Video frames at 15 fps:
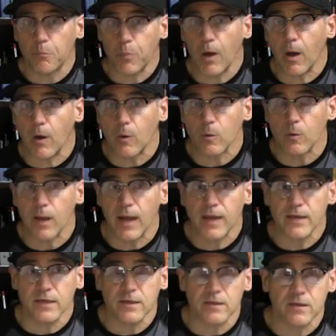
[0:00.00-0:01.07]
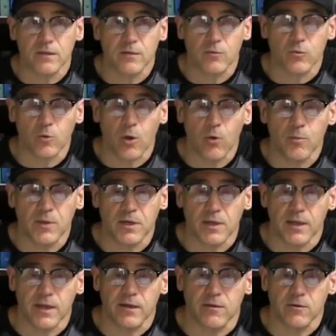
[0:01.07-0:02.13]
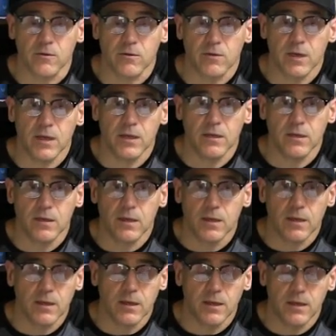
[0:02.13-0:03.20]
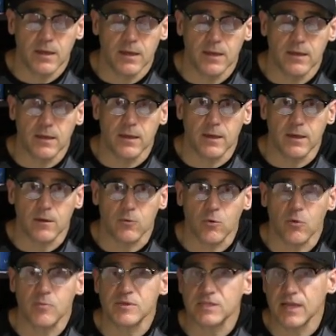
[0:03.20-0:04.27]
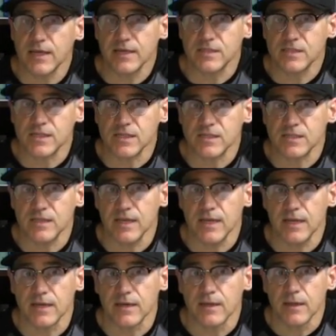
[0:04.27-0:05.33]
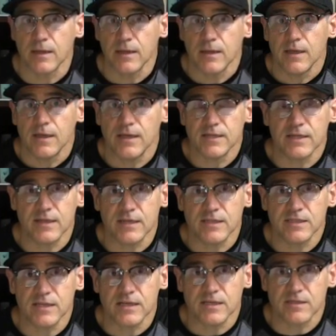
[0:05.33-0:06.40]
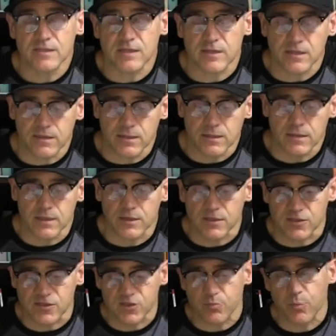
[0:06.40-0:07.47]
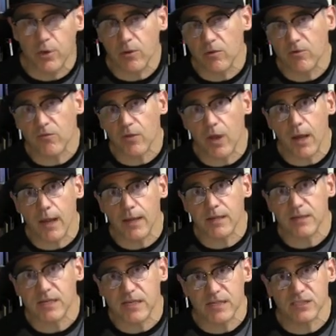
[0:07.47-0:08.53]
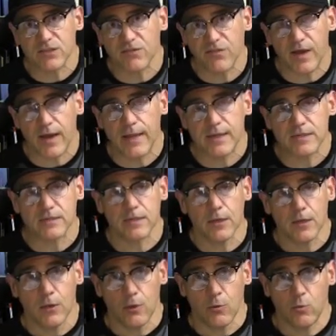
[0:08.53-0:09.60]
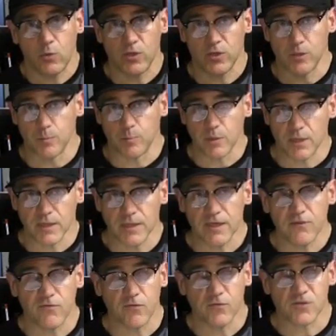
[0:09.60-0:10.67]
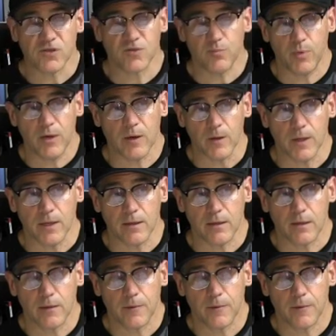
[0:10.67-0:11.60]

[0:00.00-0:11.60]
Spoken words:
Paul, writing the Roman letter in Romans 8:16, he says that the Spirit of God testifies with the believer's spirit